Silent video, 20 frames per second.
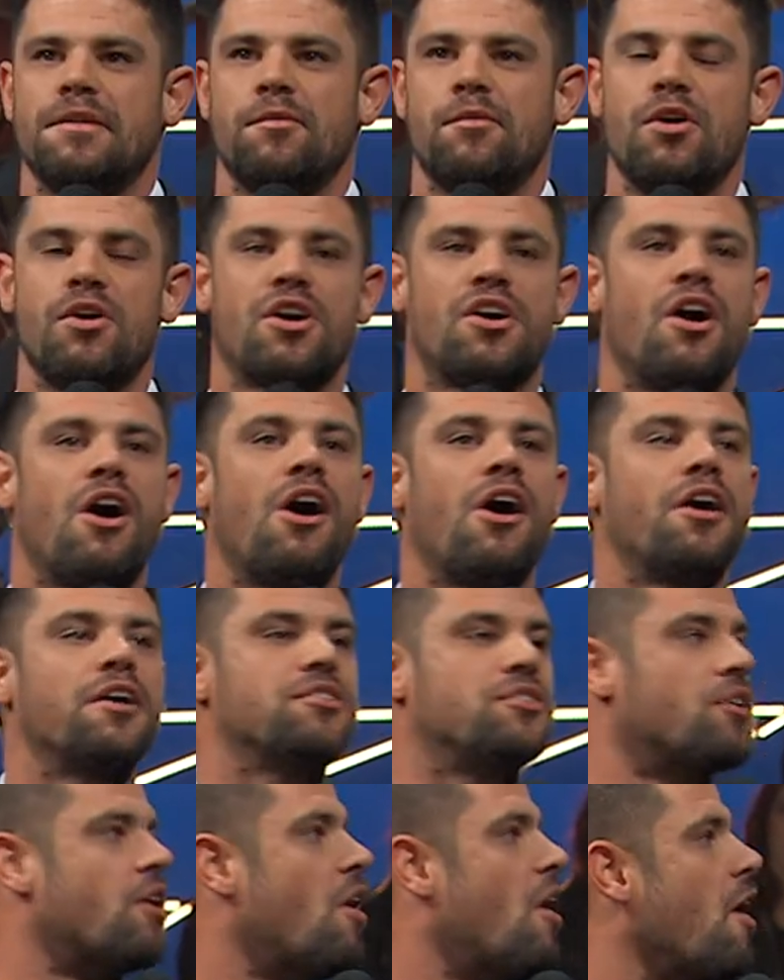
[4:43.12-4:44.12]
Will
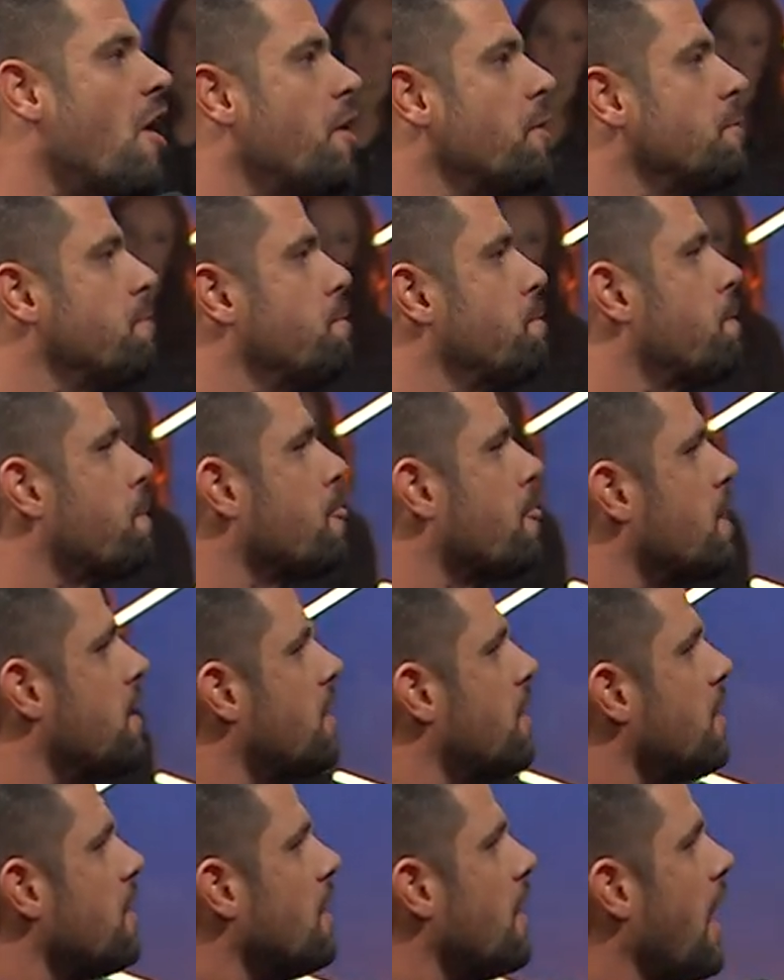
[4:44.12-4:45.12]
guard your heart
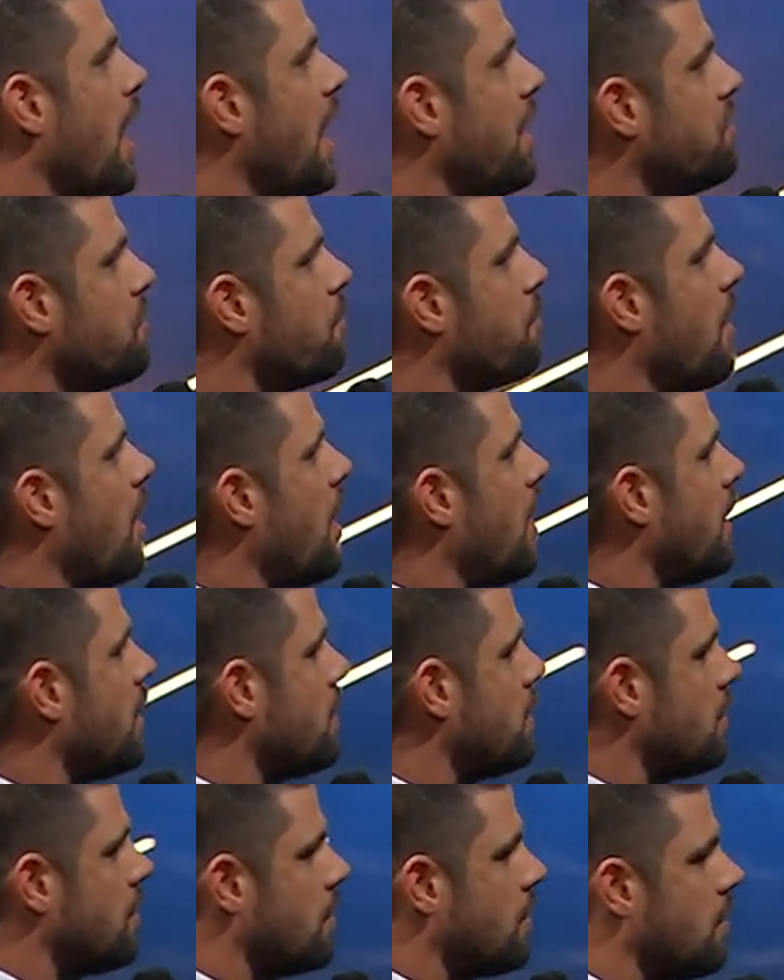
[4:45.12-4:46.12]
and your
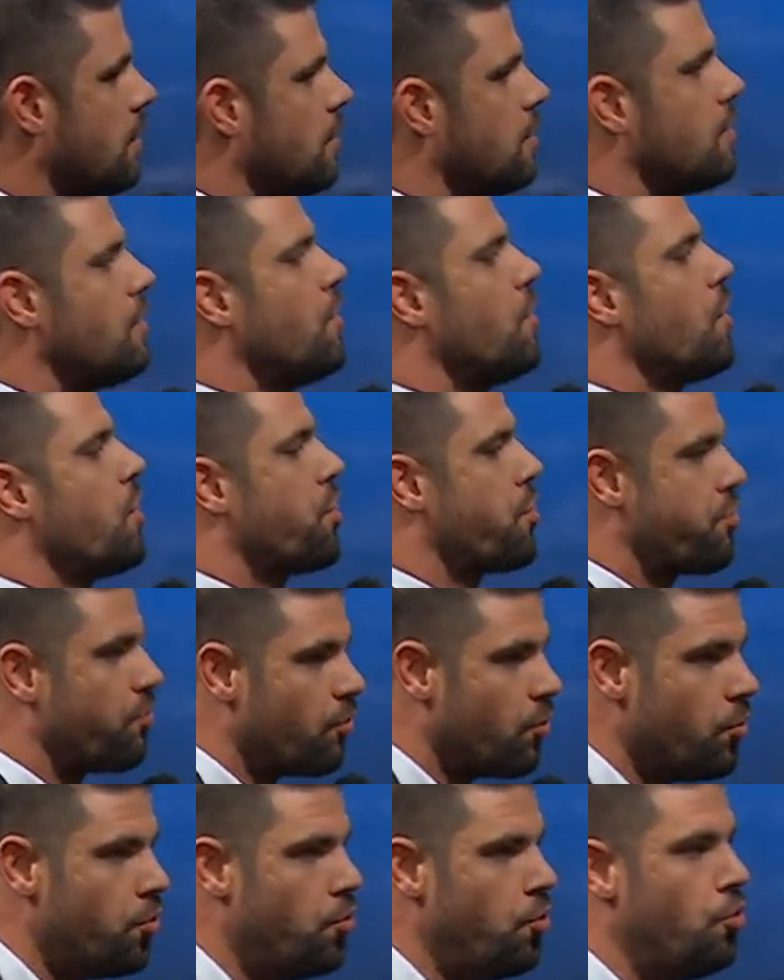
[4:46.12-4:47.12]
mind
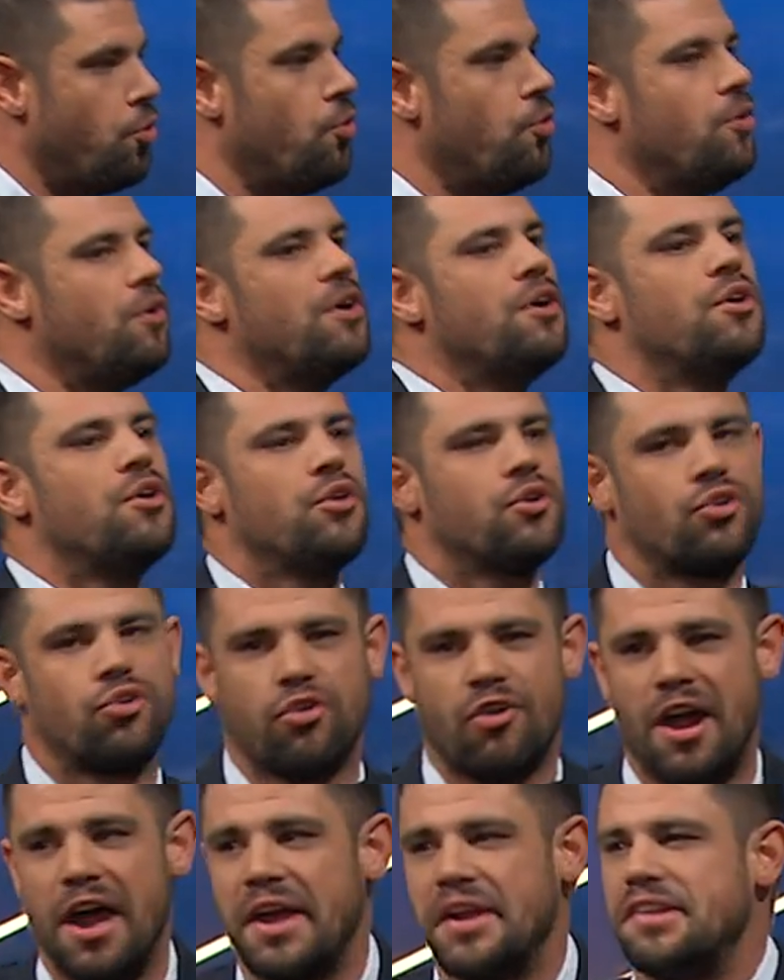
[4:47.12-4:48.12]
through
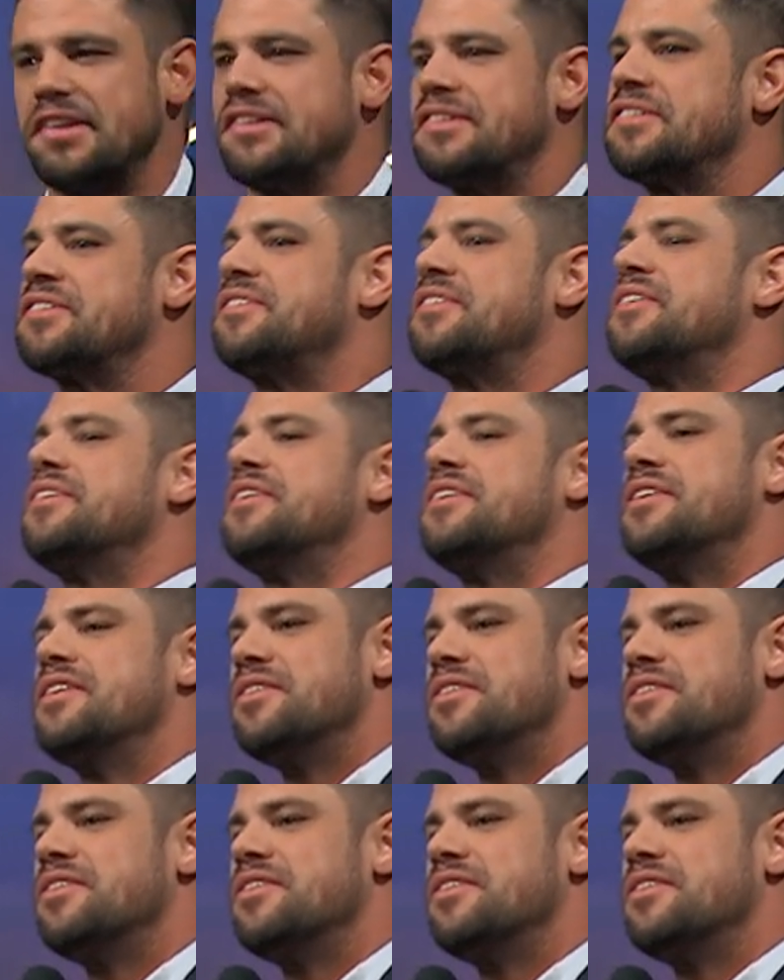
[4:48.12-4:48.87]
Christ